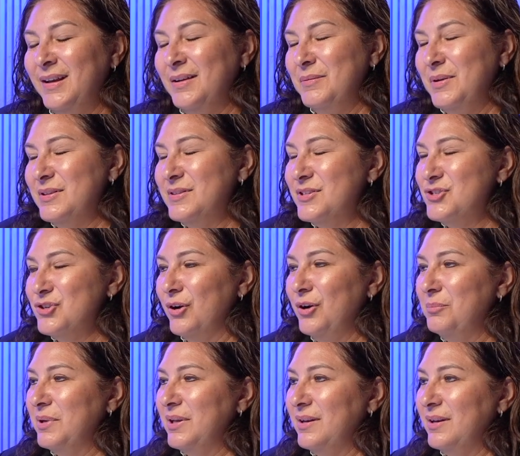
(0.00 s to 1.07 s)
Be at the
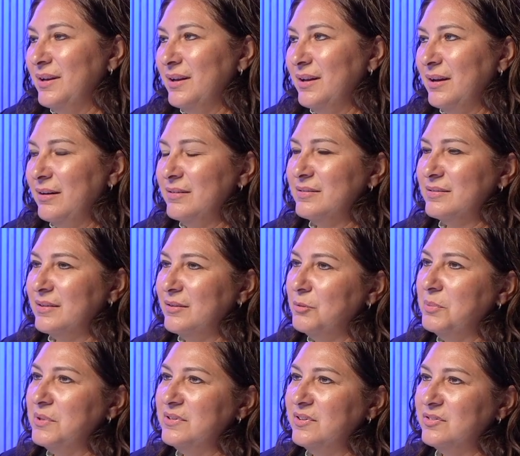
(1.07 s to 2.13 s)
drum. And I was a little
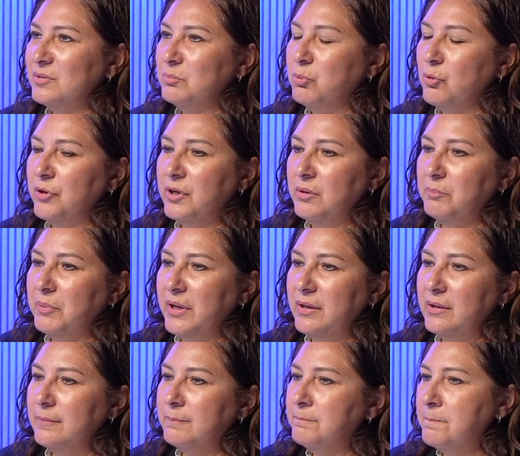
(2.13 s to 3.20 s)
bit disappointed, but